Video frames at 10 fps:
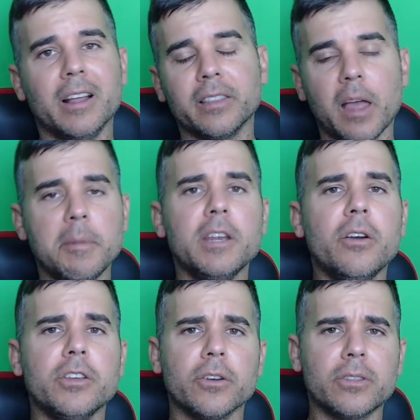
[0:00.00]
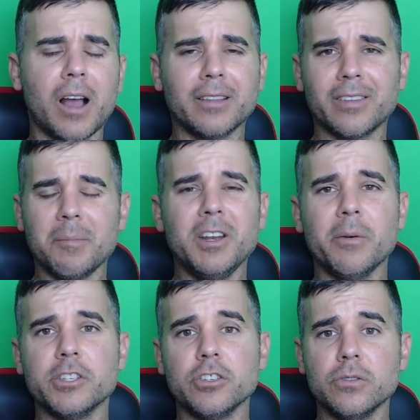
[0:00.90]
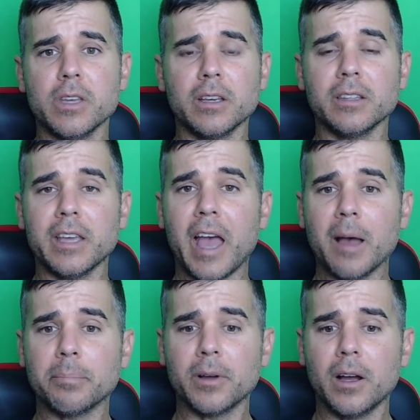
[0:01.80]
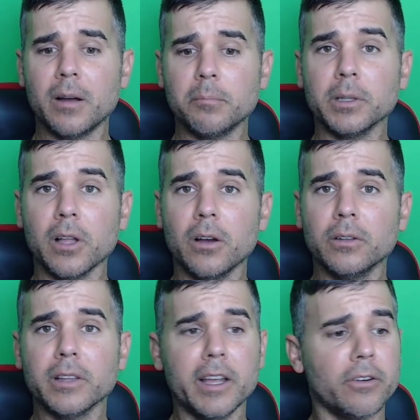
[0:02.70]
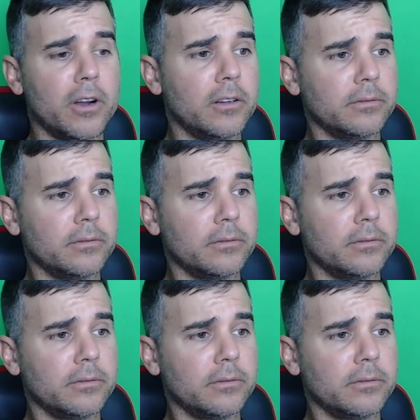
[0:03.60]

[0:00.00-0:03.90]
Let me know your thoughts. Let me know what you think of the app below. Later, I'll.